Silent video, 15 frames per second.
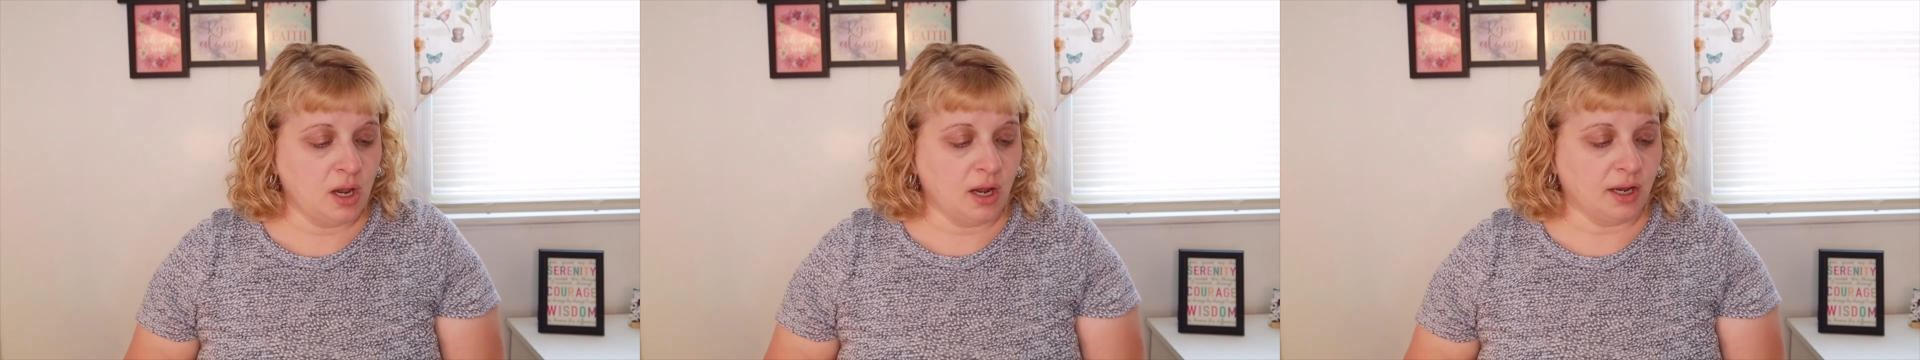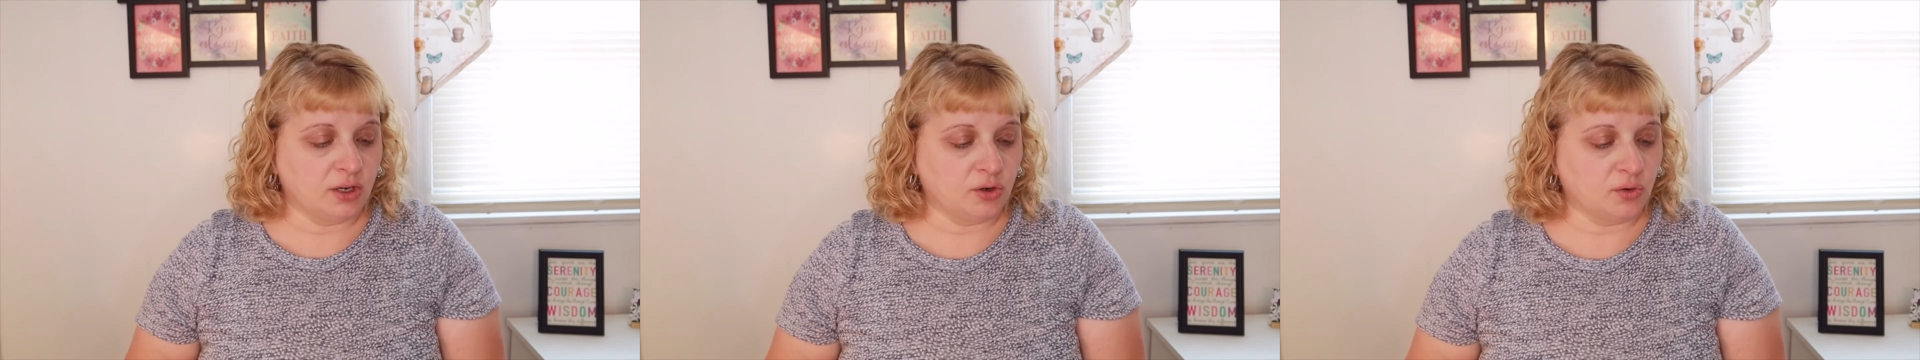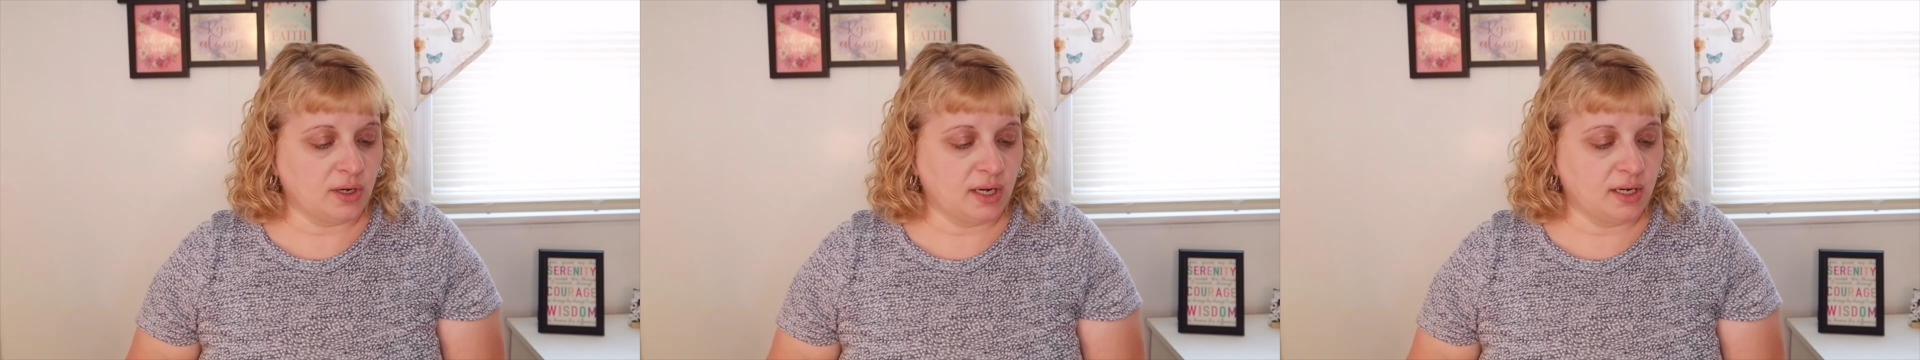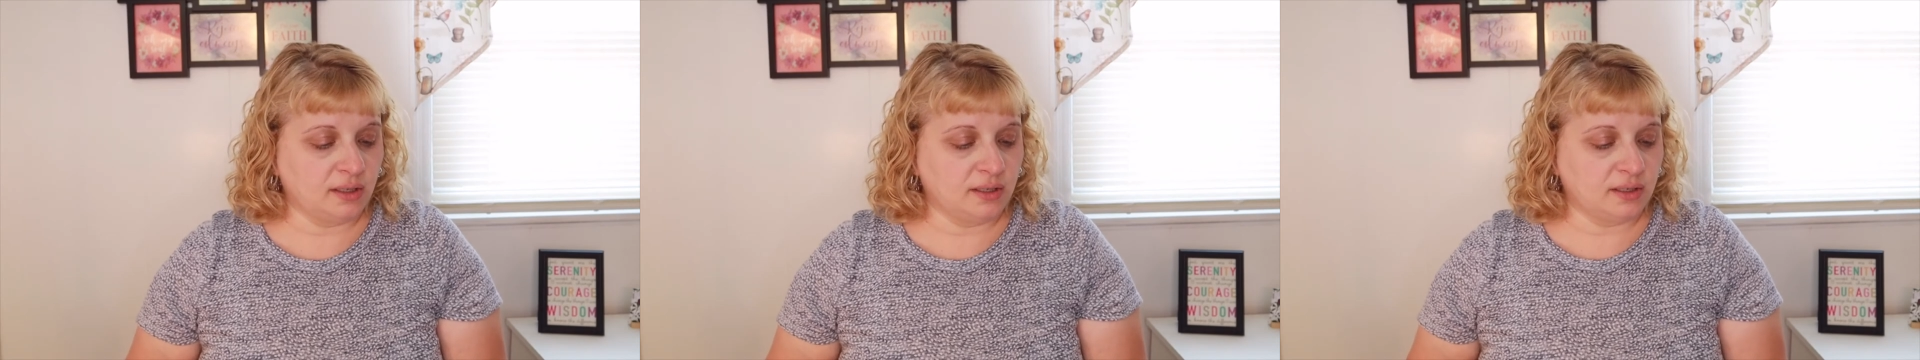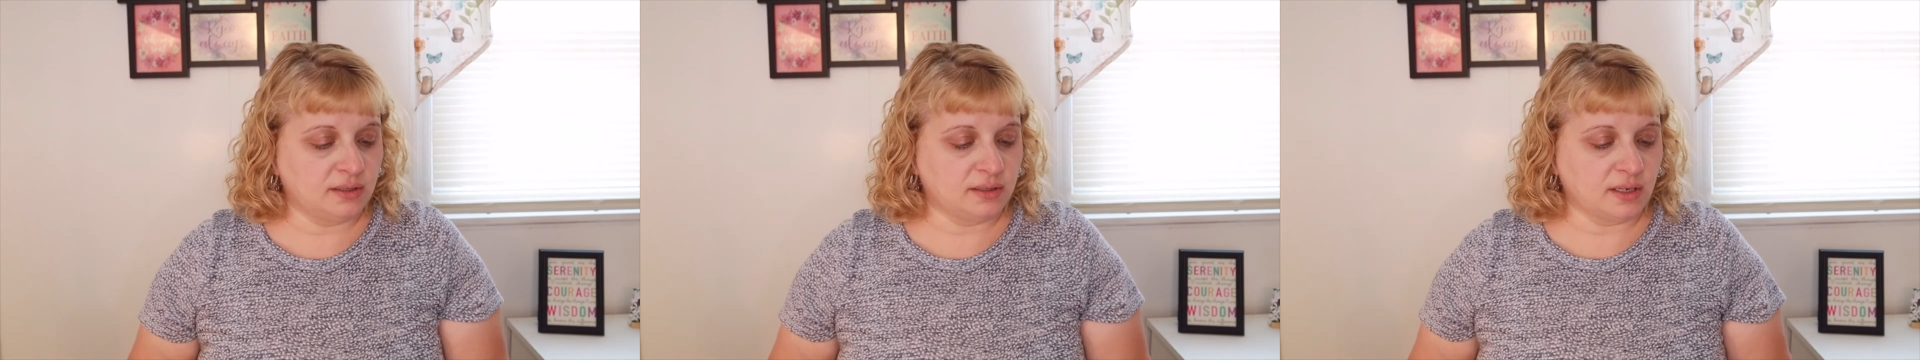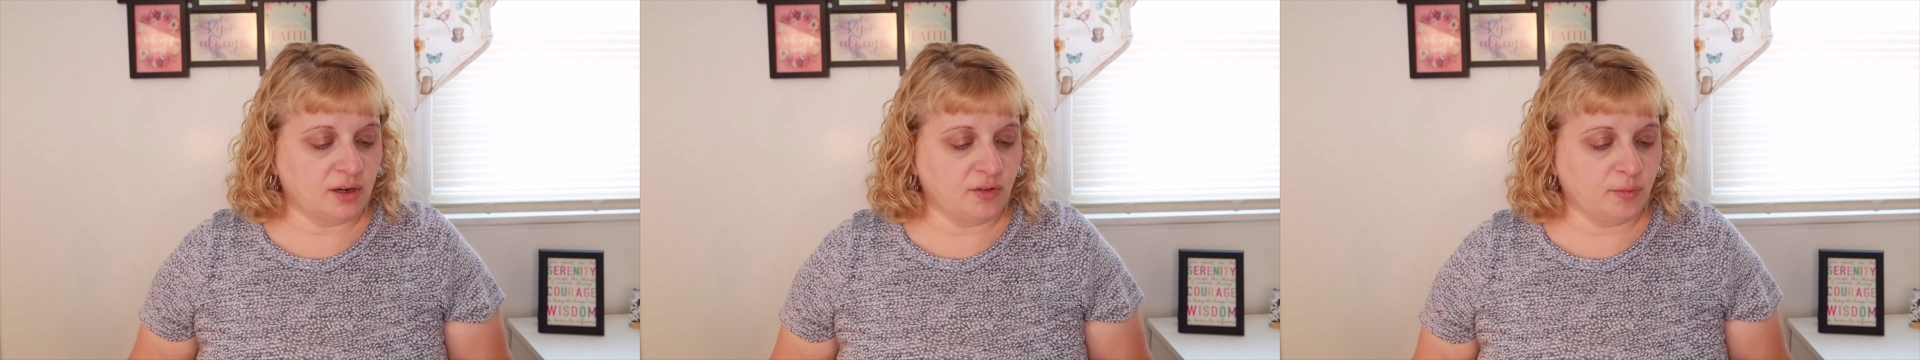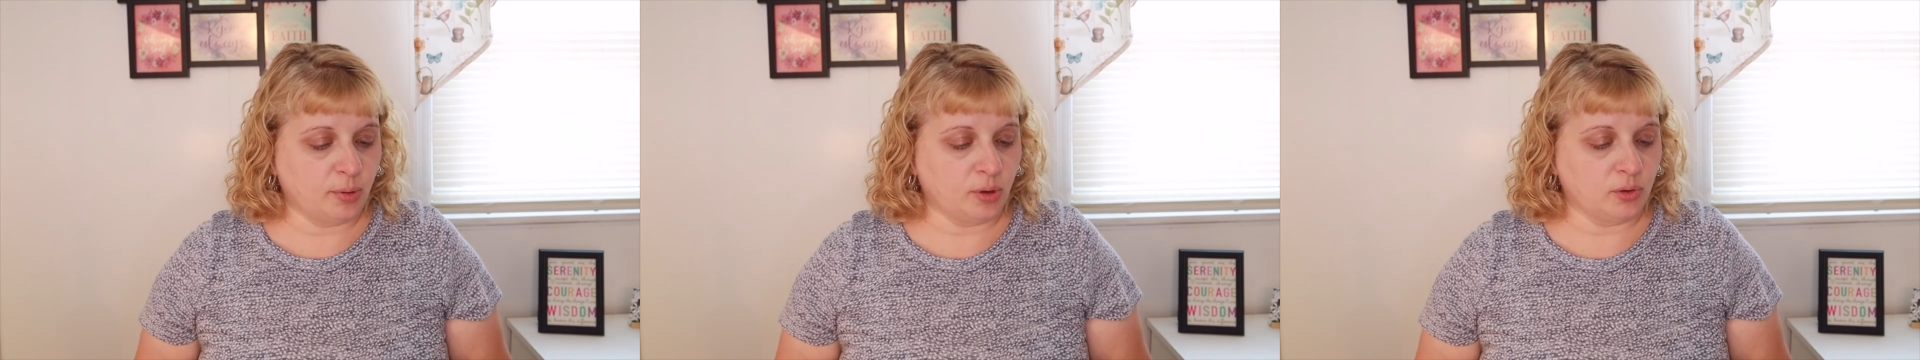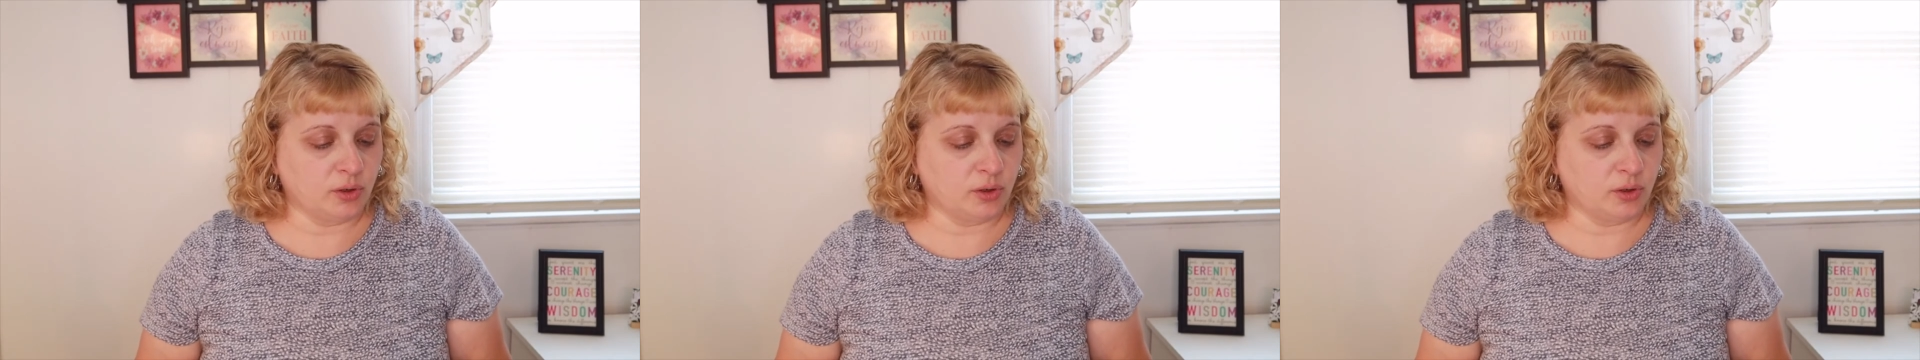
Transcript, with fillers: I created this set of